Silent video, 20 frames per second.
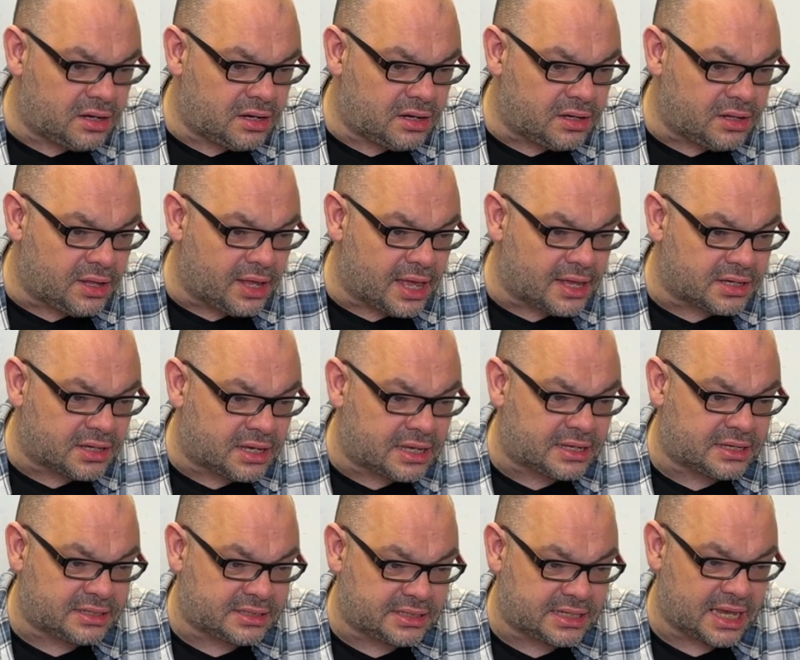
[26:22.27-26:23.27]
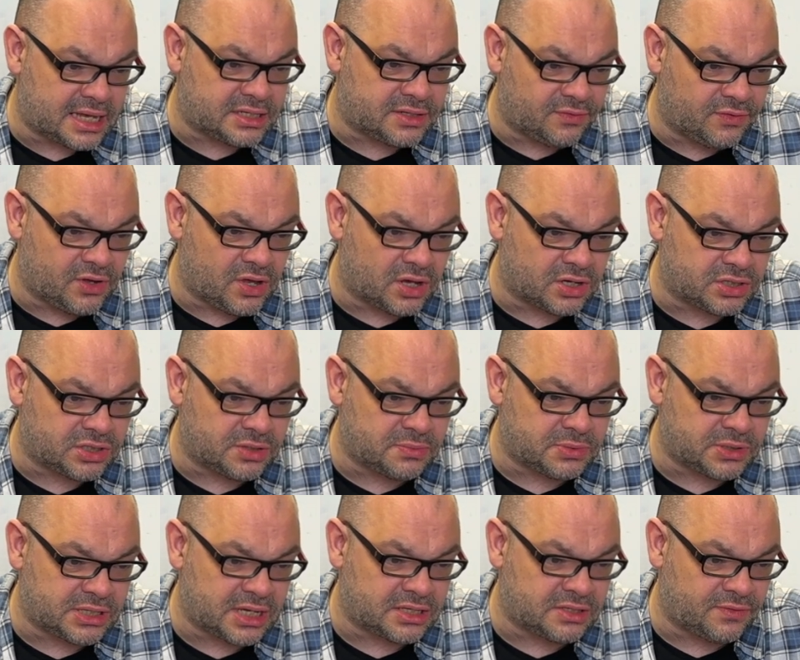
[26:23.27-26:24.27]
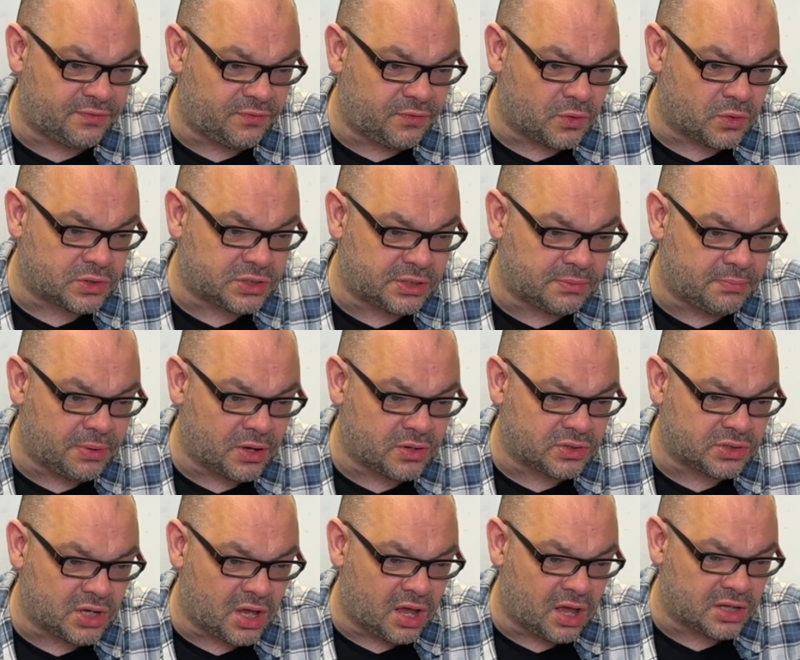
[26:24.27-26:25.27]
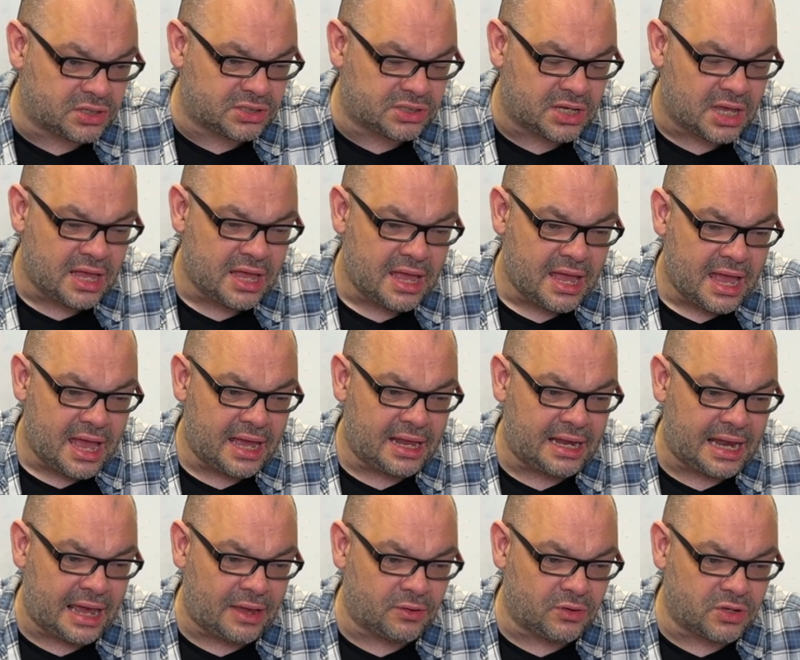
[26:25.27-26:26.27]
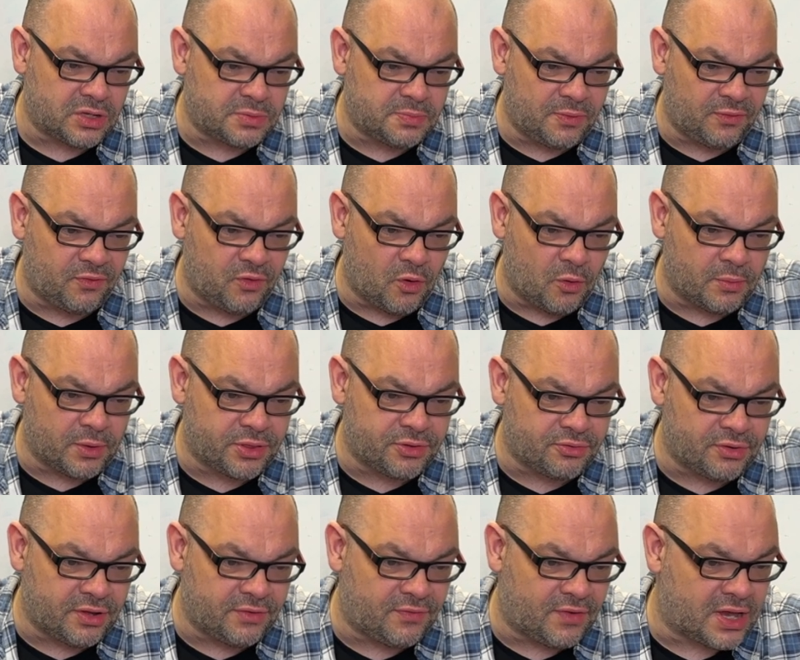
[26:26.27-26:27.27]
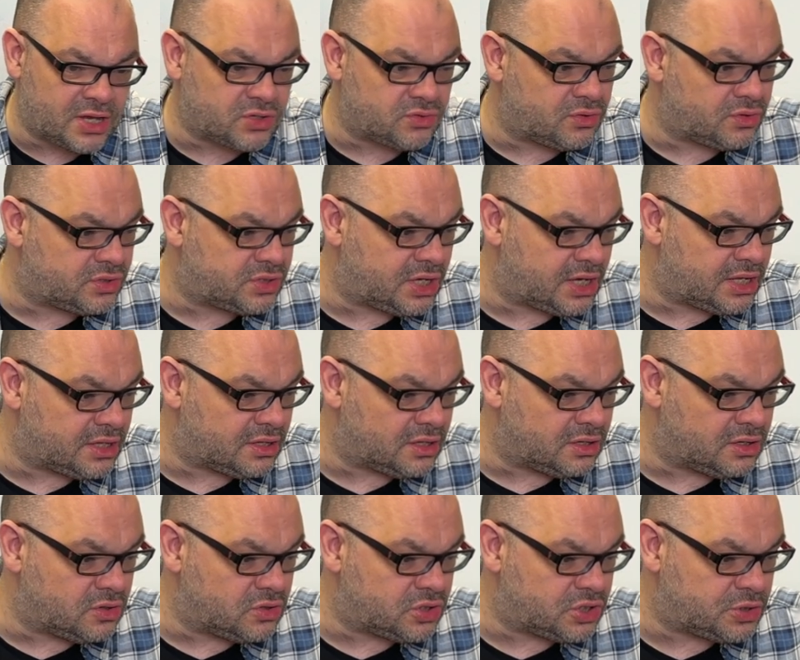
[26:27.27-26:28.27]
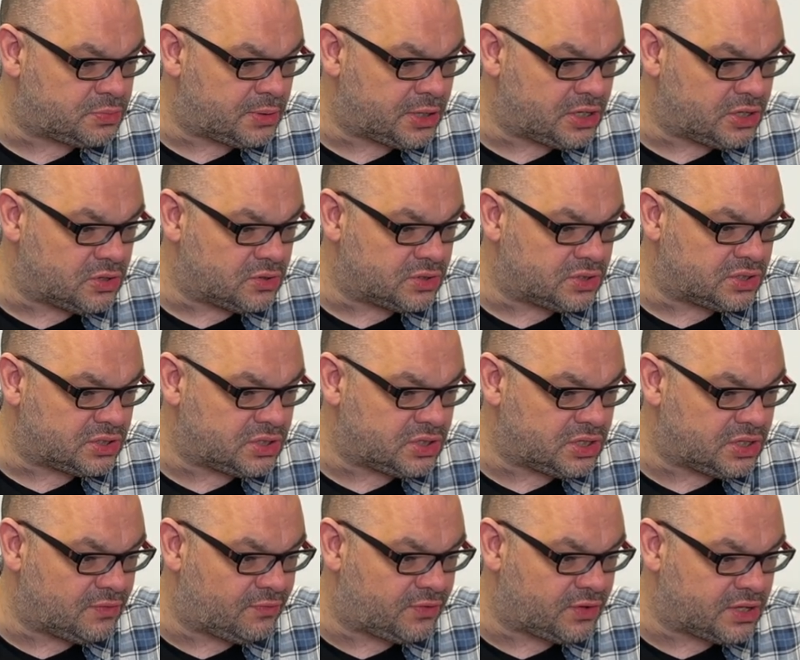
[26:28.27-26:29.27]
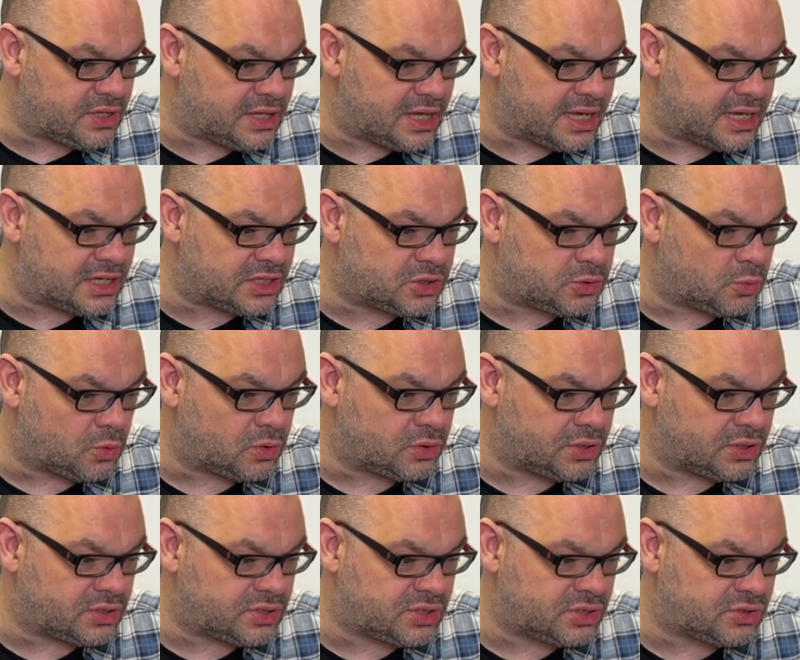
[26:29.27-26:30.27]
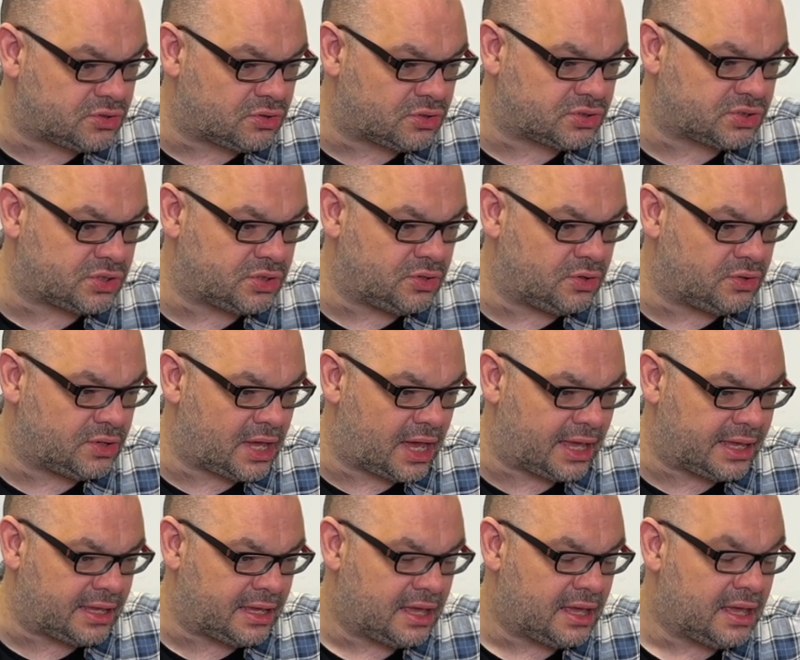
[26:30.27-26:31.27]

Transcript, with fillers: you get set of custom set of forcing postcards allowing you to perform a three-phase routine that Luch has been using to, for years to audiences across the UK.